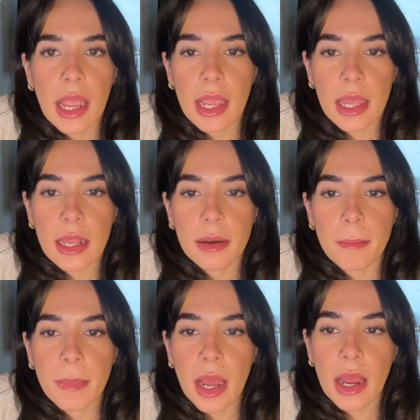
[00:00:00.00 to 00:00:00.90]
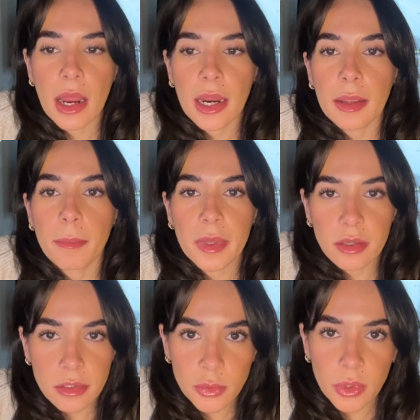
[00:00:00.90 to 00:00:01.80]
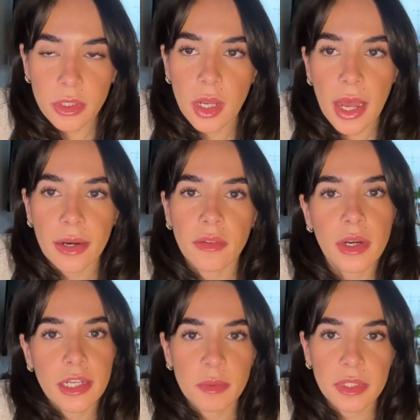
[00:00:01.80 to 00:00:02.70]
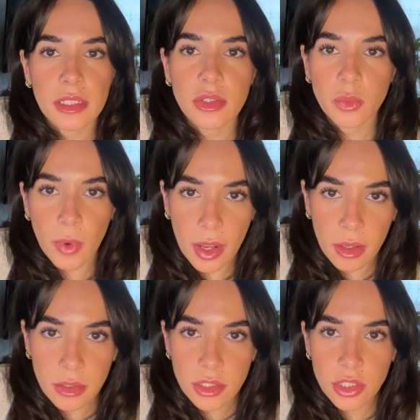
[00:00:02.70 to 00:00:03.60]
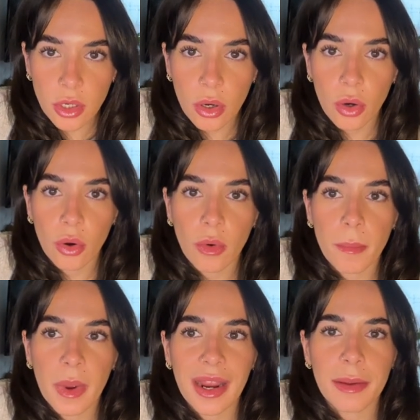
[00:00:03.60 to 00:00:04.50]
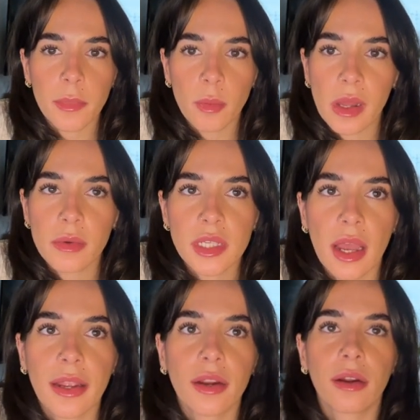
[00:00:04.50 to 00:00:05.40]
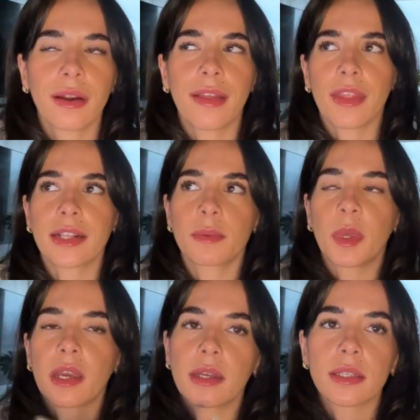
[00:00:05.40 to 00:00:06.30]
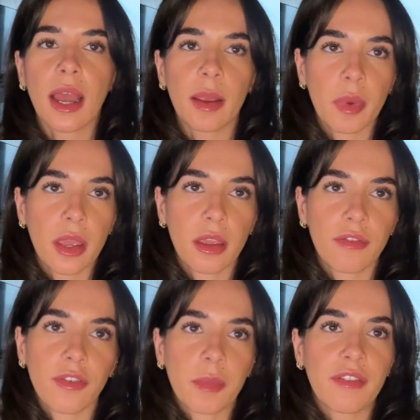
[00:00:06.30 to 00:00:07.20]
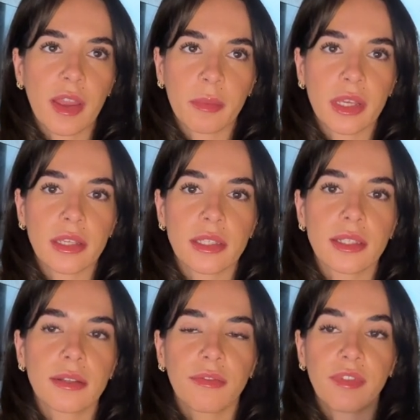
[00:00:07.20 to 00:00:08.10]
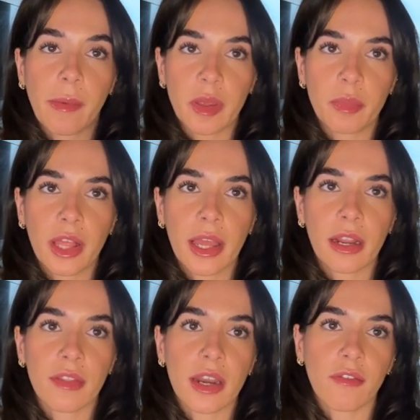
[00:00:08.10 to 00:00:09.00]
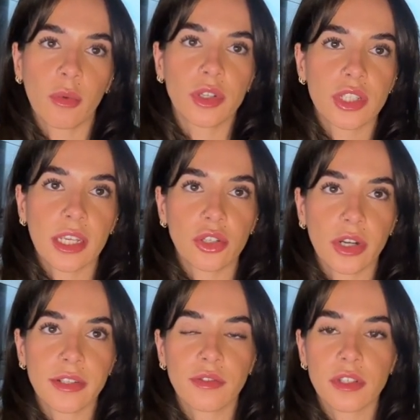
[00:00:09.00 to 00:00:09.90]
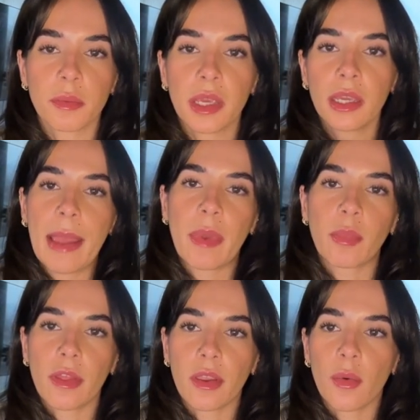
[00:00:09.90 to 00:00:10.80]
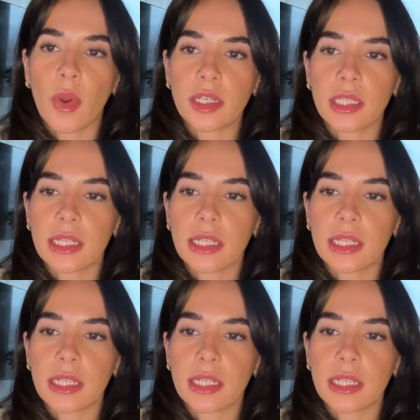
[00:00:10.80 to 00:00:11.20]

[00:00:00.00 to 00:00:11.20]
And my bills were a little higher than I expected as well. So my mobile was higher, and that's because I pay for my family's family plan, and then everyone just e-transfers me. And my brother went to the